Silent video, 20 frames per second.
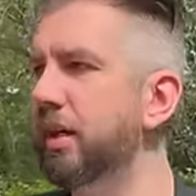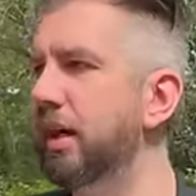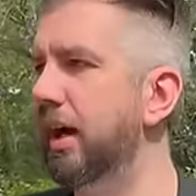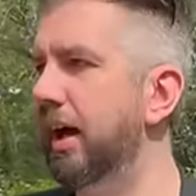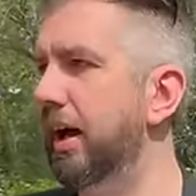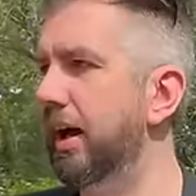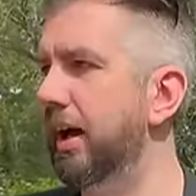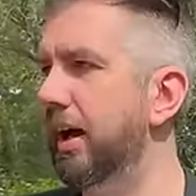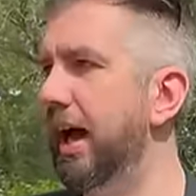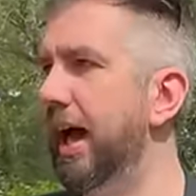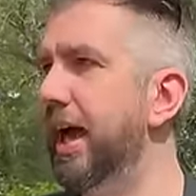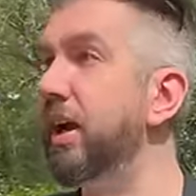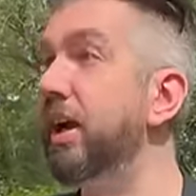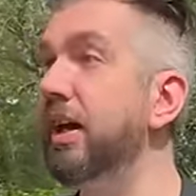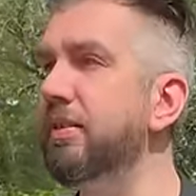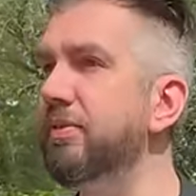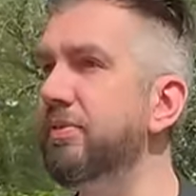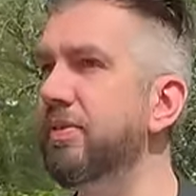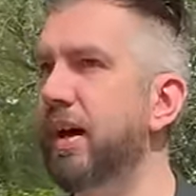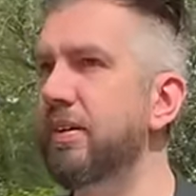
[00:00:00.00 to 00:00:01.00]
Uh, and
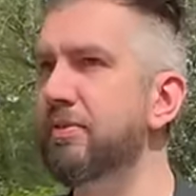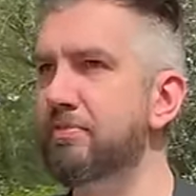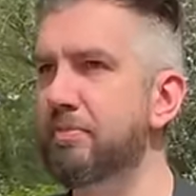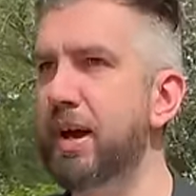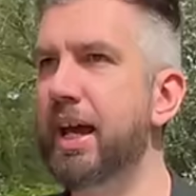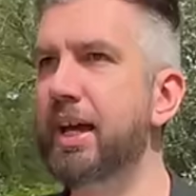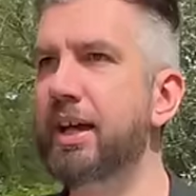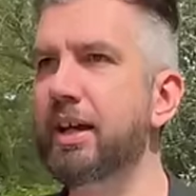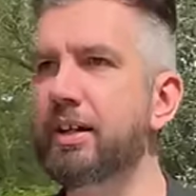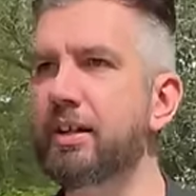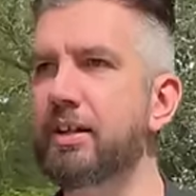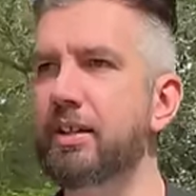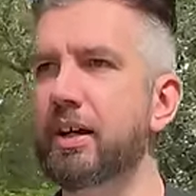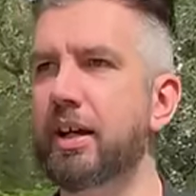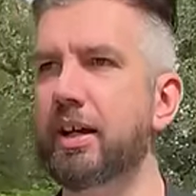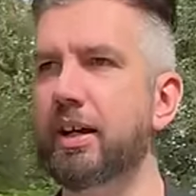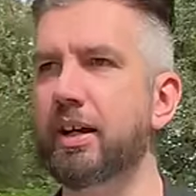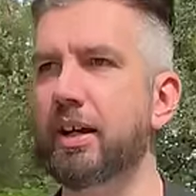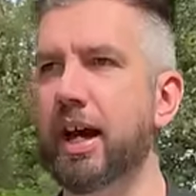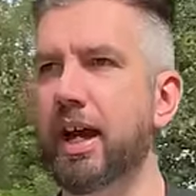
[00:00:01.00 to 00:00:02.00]
I've, I've made
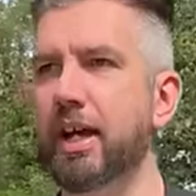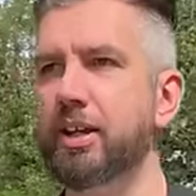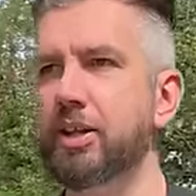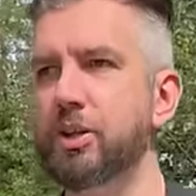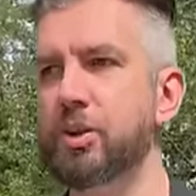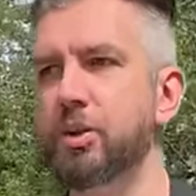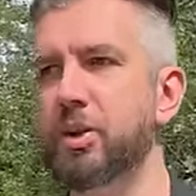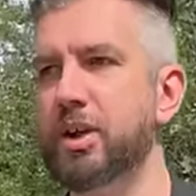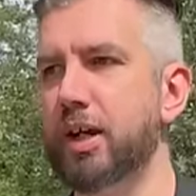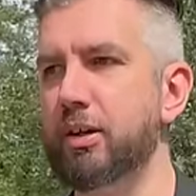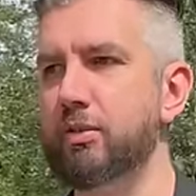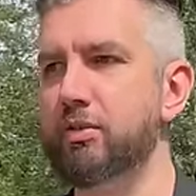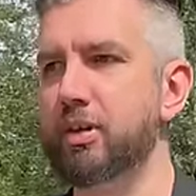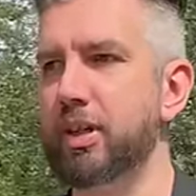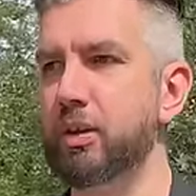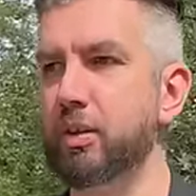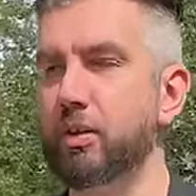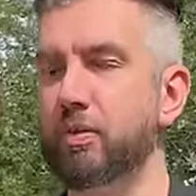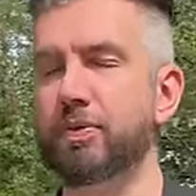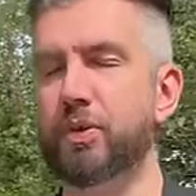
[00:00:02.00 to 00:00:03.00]
uh, a UK
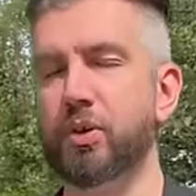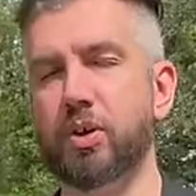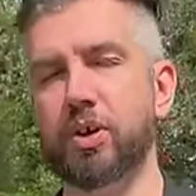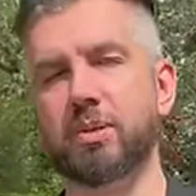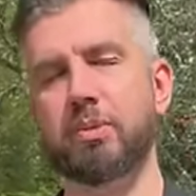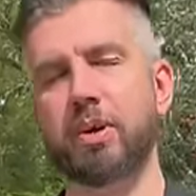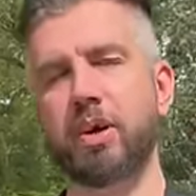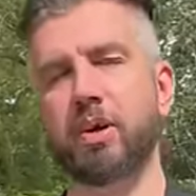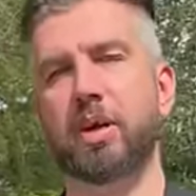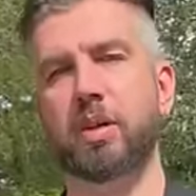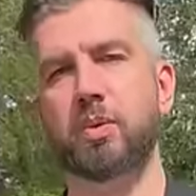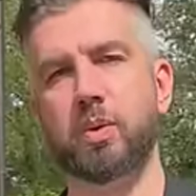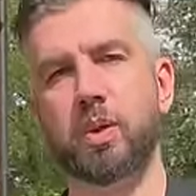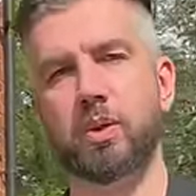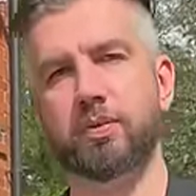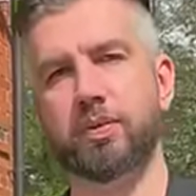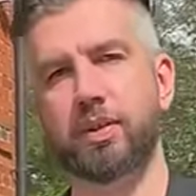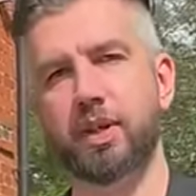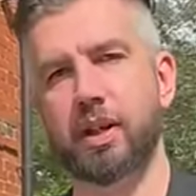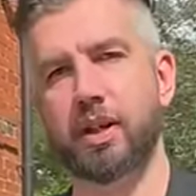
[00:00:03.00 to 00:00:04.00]
reel for an American
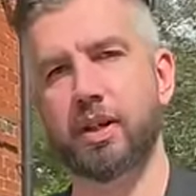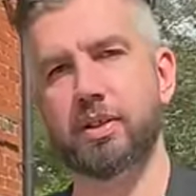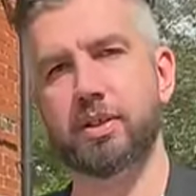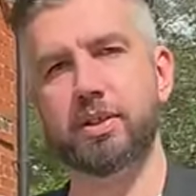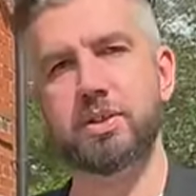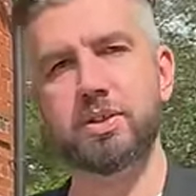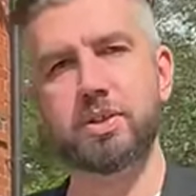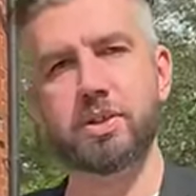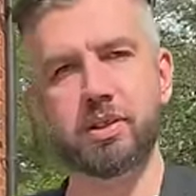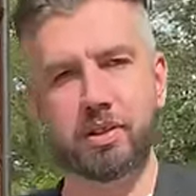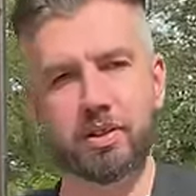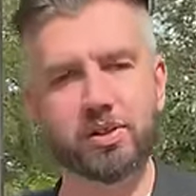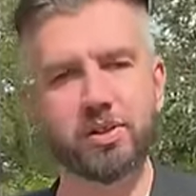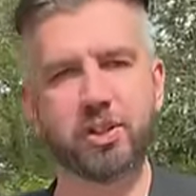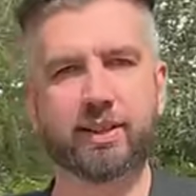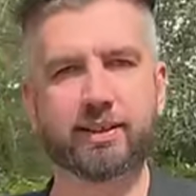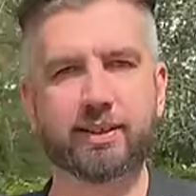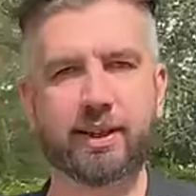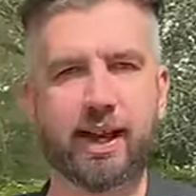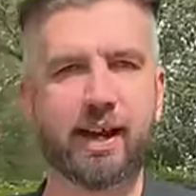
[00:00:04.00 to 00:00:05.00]
Werewolf in London, so you can
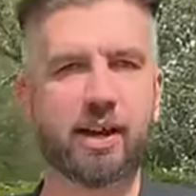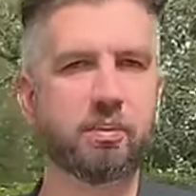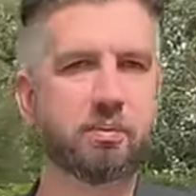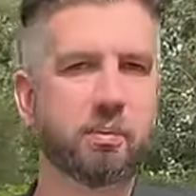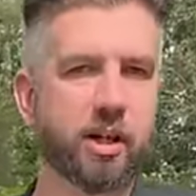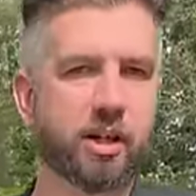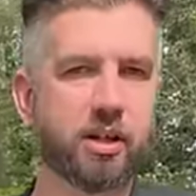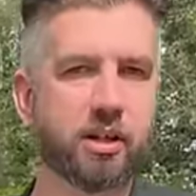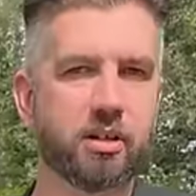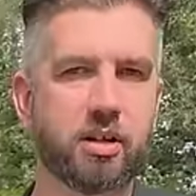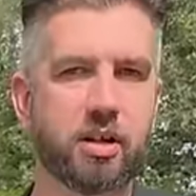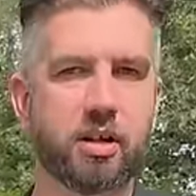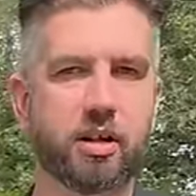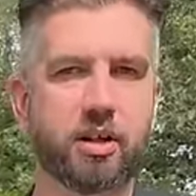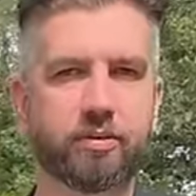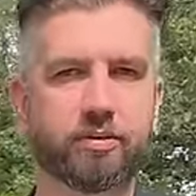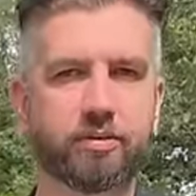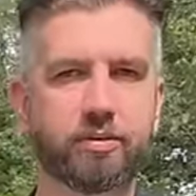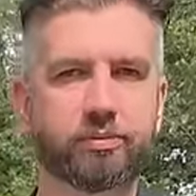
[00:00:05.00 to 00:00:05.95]
check that out in my archive.